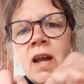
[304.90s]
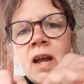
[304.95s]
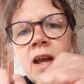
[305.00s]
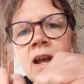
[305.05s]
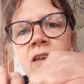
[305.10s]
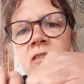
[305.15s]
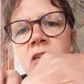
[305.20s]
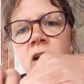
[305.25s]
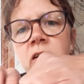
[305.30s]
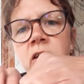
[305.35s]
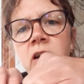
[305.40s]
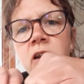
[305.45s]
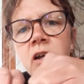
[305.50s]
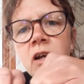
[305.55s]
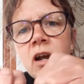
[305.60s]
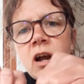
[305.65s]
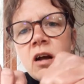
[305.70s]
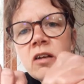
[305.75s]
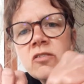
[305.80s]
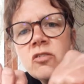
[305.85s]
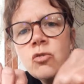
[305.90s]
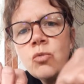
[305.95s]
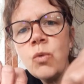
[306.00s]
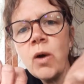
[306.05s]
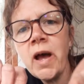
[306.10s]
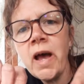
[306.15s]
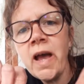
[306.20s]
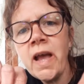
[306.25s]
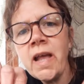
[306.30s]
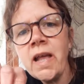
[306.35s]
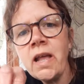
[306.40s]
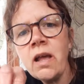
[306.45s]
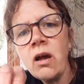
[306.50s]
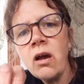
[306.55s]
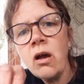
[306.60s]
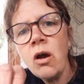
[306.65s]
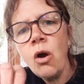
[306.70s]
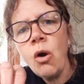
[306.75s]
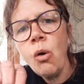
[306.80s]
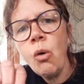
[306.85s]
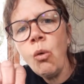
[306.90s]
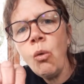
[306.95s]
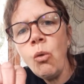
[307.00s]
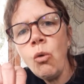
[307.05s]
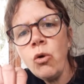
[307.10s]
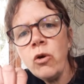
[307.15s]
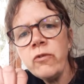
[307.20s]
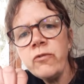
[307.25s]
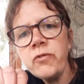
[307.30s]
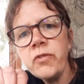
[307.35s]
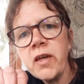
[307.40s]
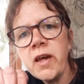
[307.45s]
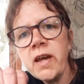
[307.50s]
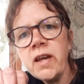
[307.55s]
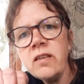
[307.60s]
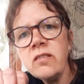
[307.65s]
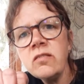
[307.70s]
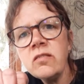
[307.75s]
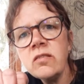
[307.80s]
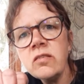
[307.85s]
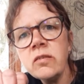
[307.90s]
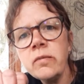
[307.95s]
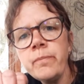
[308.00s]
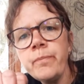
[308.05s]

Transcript: is I'm going to cut away all of this,